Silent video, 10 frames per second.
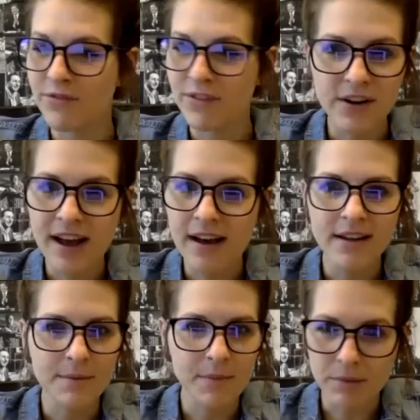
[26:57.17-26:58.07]
figure it out.
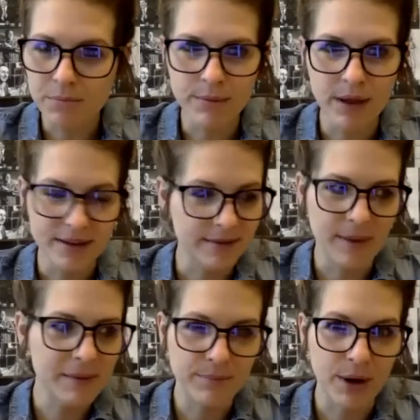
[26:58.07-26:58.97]
And it might, bl- it
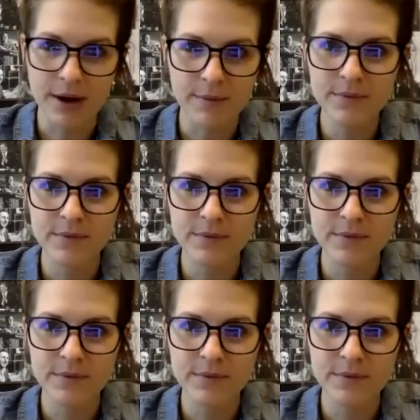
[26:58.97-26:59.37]
might bomb.